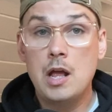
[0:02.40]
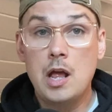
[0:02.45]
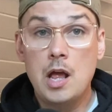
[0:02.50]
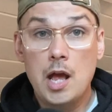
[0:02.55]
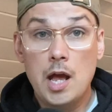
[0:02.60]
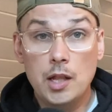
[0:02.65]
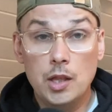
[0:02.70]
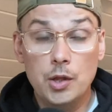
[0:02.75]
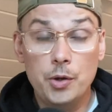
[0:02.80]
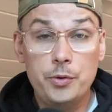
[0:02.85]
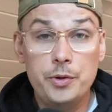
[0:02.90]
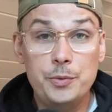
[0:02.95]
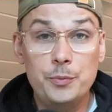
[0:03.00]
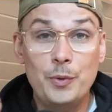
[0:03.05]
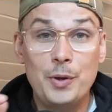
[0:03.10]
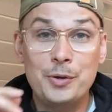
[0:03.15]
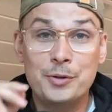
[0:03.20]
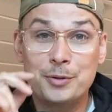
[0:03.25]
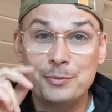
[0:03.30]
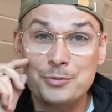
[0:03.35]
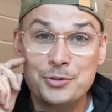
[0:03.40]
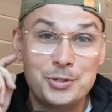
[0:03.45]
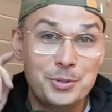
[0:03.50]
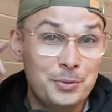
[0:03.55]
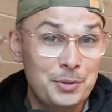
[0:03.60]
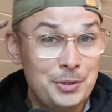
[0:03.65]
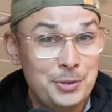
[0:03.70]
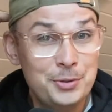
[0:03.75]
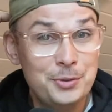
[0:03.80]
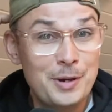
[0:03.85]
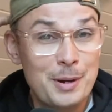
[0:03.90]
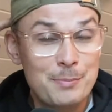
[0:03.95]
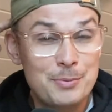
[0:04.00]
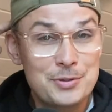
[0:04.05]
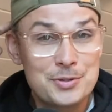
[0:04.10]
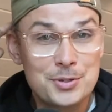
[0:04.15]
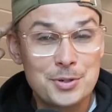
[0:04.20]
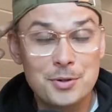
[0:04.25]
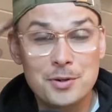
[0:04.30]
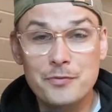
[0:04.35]
Hello and welcome to a new
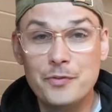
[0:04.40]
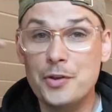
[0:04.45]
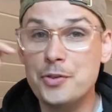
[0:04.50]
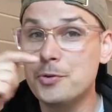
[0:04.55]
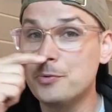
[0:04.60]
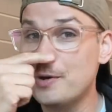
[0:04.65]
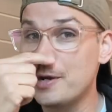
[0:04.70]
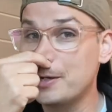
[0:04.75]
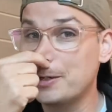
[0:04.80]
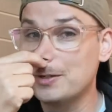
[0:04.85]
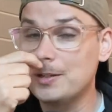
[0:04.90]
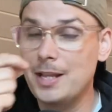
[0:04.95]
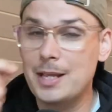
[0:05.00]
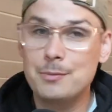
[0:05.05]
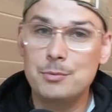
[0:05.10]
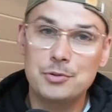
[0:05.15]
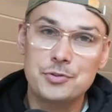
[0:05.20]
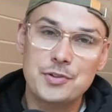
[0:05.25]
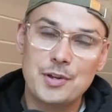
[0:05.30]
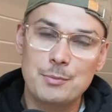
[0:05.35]
episode of Other Record Labels.